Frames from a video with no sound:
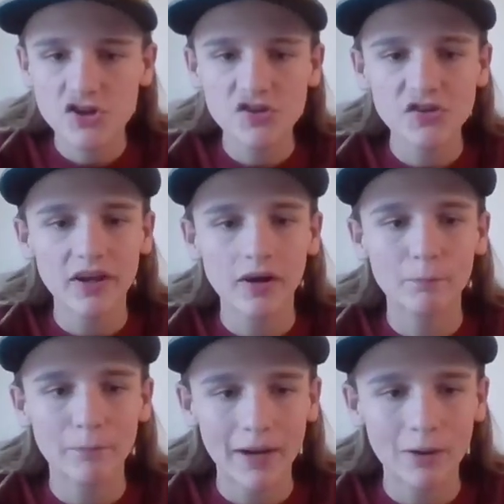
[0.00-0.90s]
Just had our
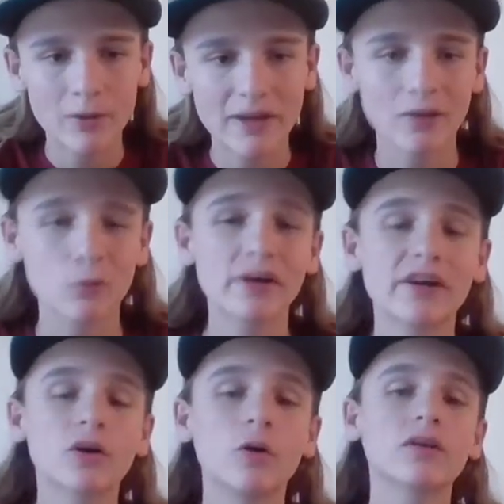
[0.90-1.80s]
bye week, and we
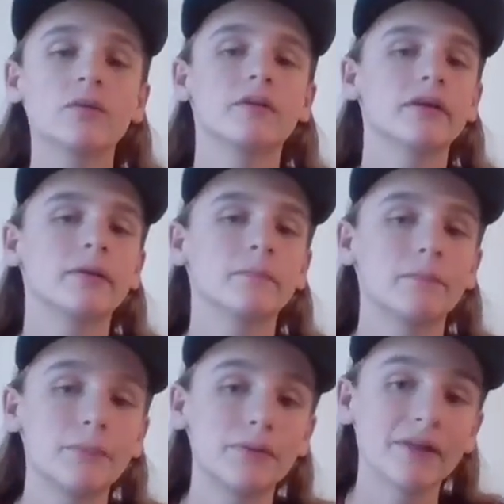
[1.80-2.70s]
are going to
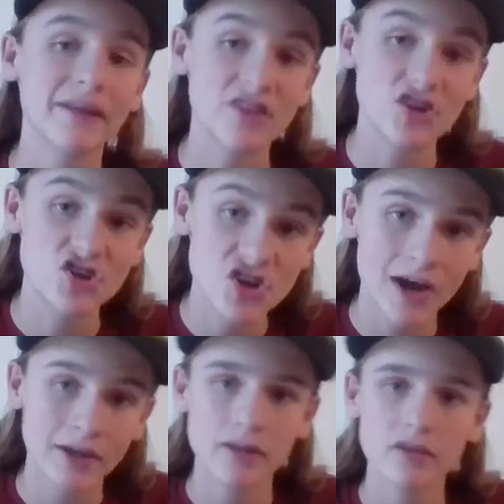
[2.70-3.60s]
be playing the
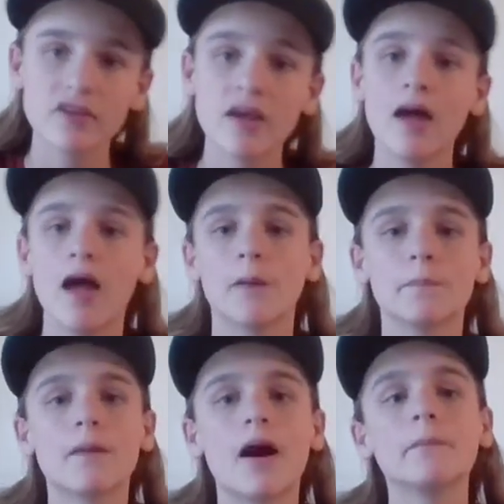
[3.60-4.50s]
Giants.
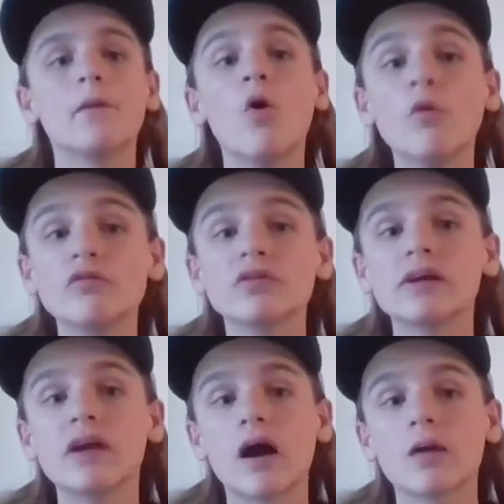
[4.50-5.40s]
I'm I'm
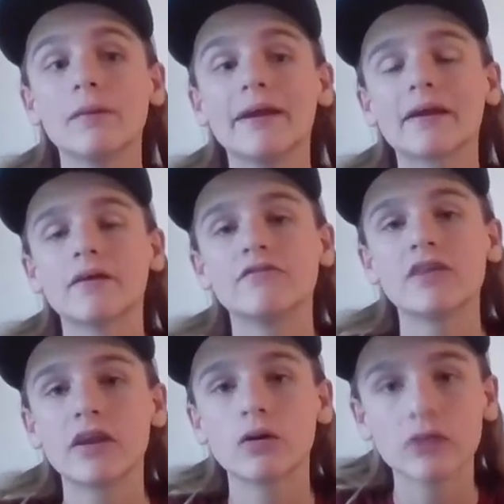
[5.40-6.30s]
hopefully I make a
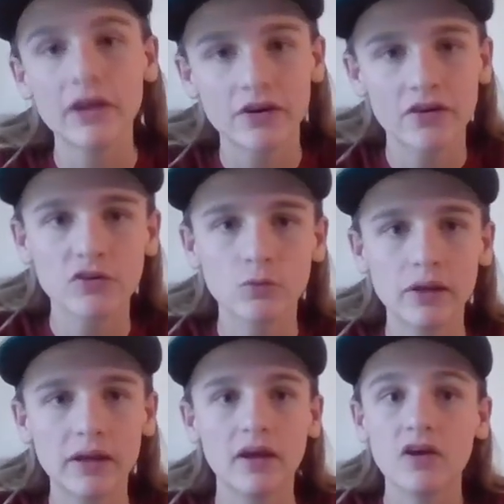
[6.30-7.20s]
video later this
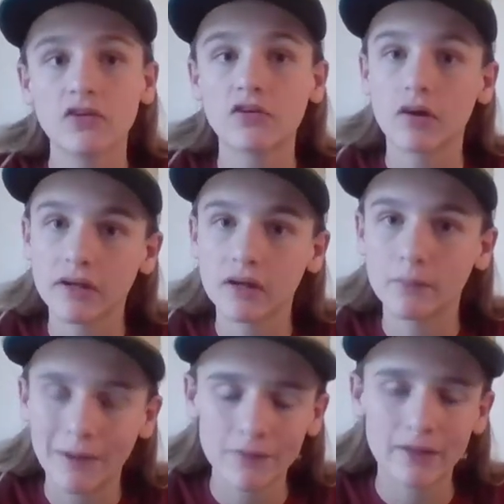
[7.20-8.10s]
week talking
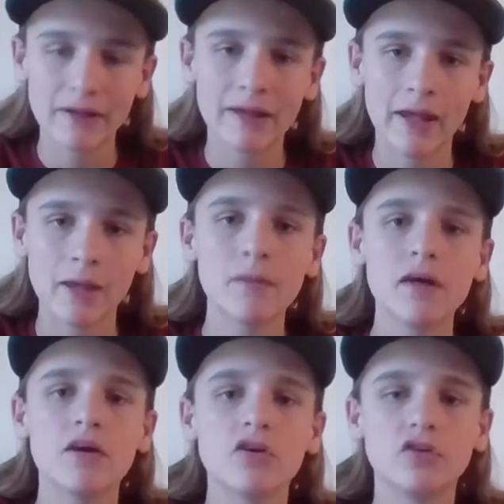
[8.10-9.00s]
about that game
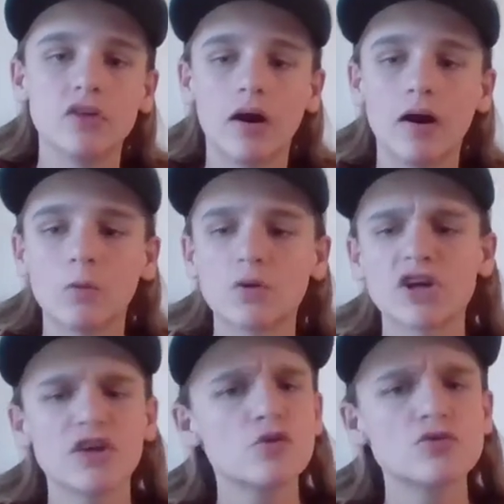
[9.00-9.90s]
uh, which
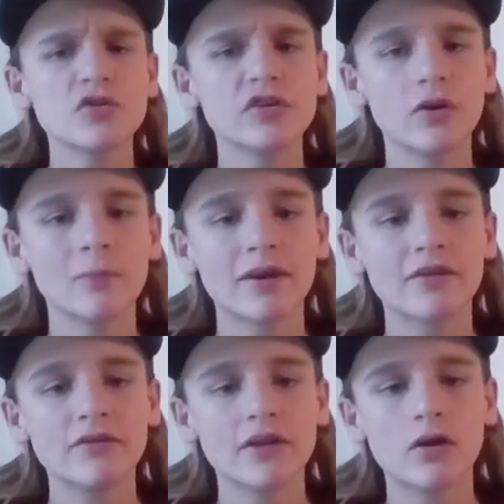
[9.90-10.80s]
I usually don't make a
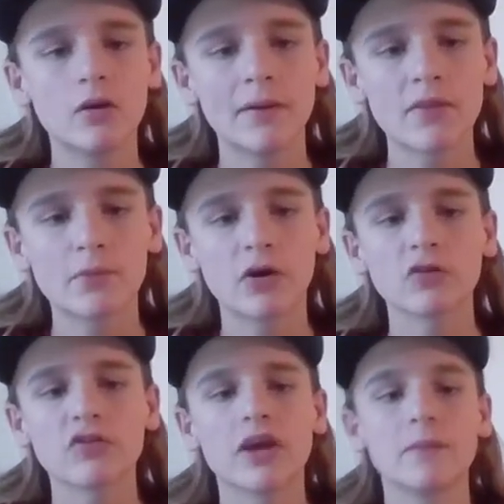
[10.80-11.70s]
video about the
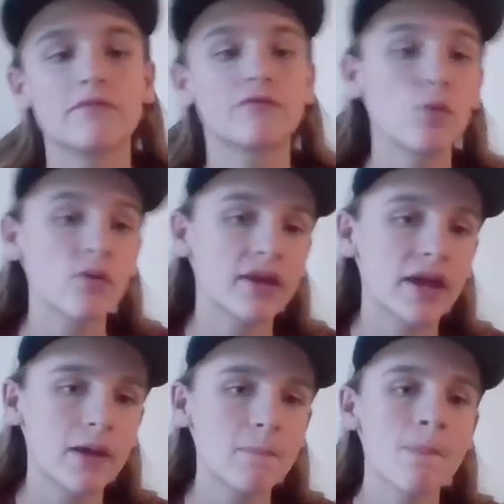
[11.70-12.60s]
Broncos game before the
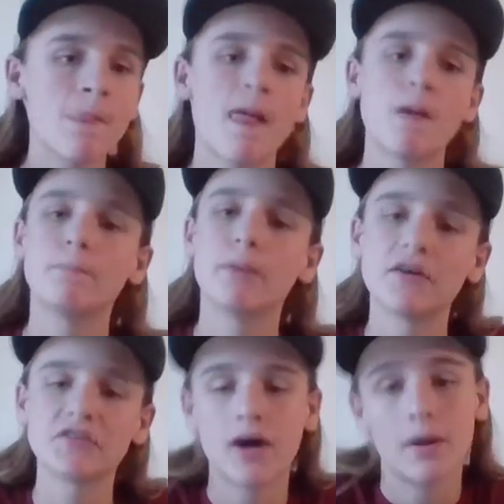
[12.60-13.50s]
game,
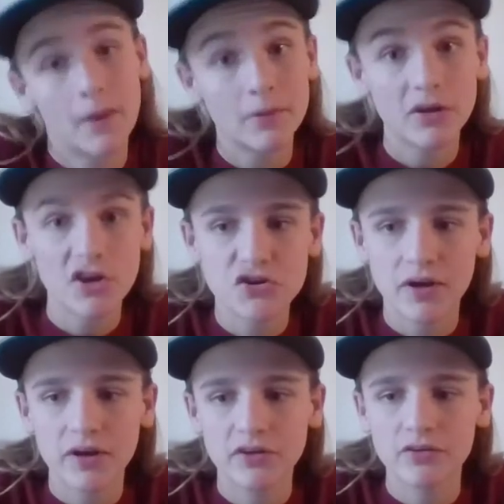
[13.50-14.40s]
but um, I'm going to
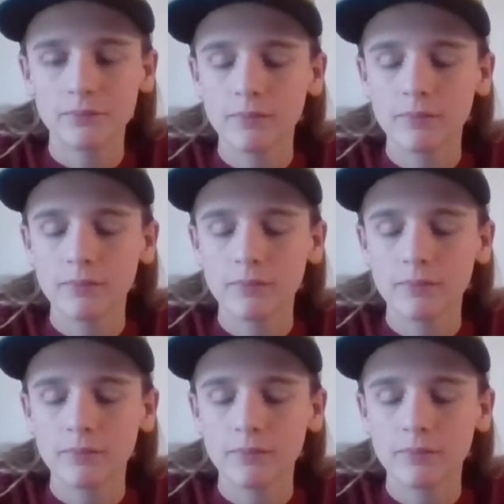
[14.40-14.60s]
try to.